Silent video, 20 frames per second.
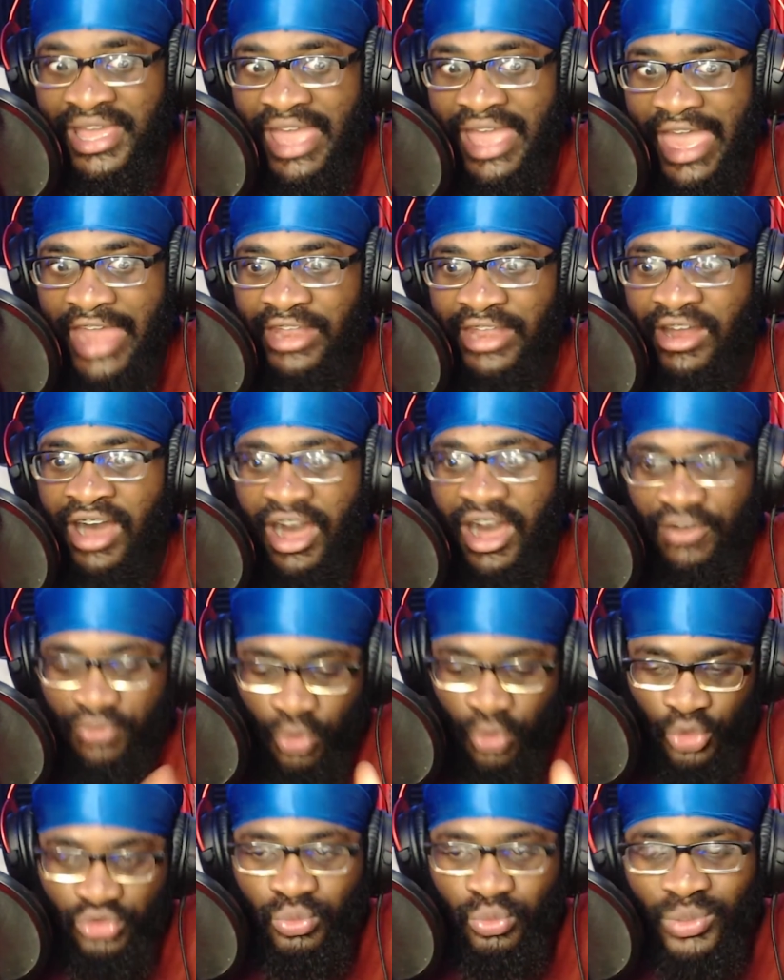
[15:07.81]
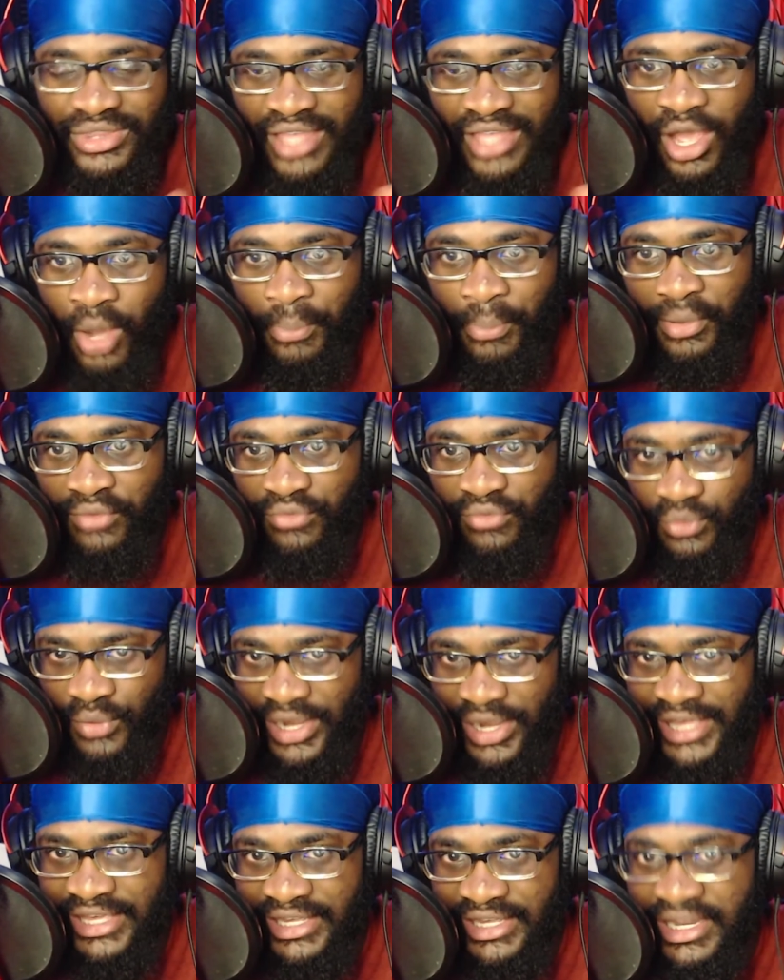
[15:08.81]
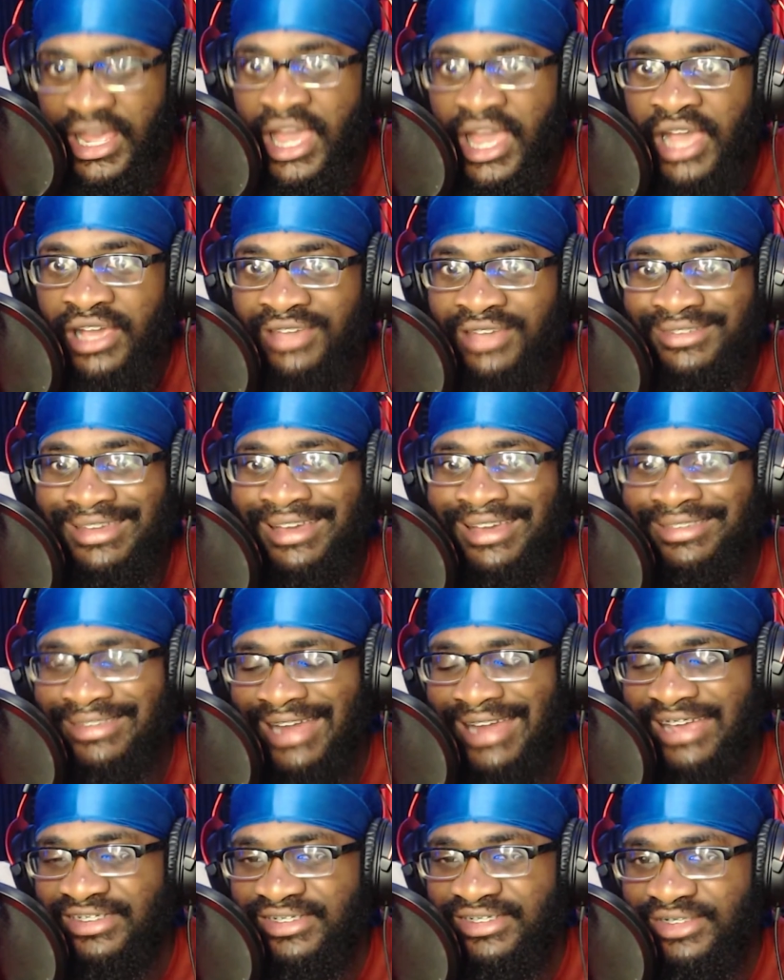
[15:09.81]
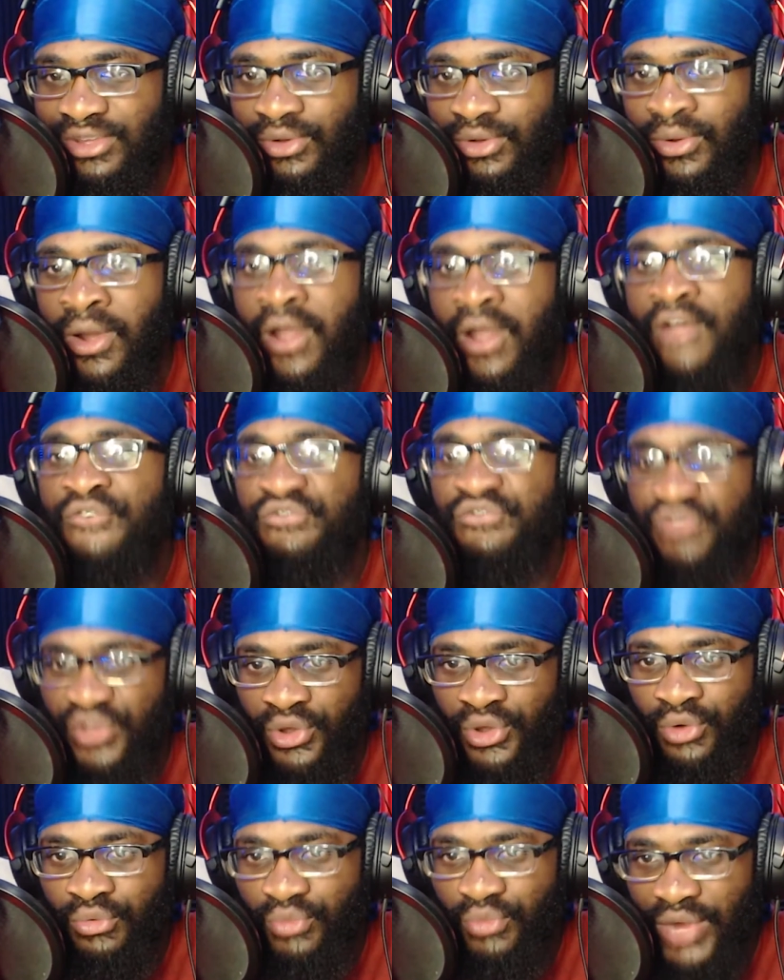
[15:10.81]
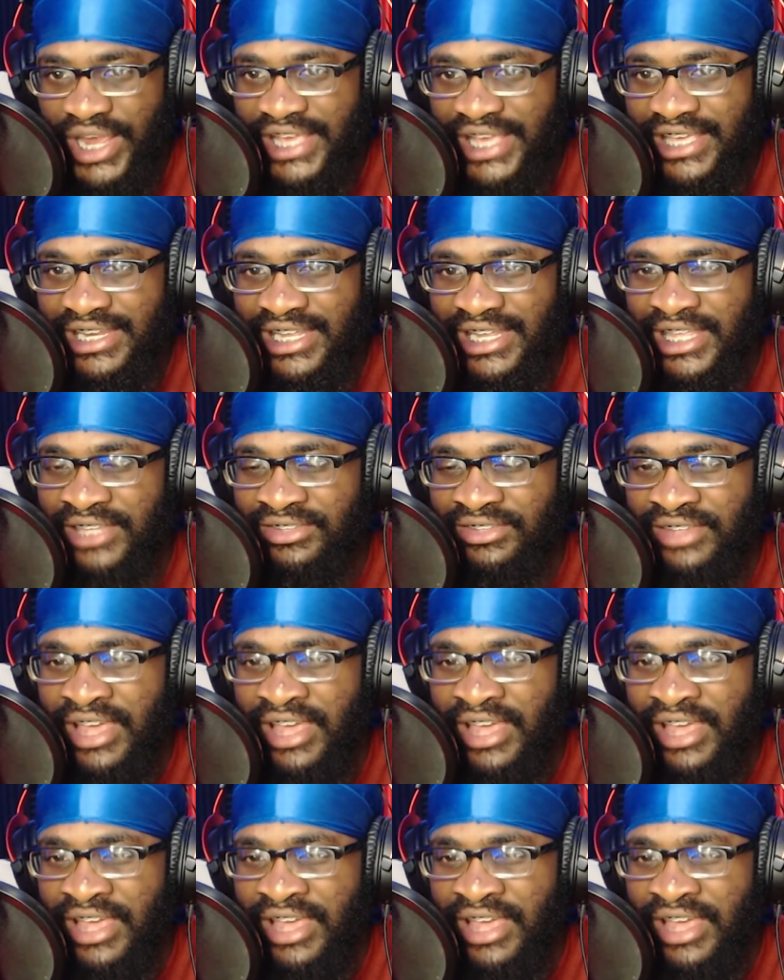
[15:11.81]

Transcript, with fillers: And of course with the help of Reigen. Cause like I said, I still feel Reigen is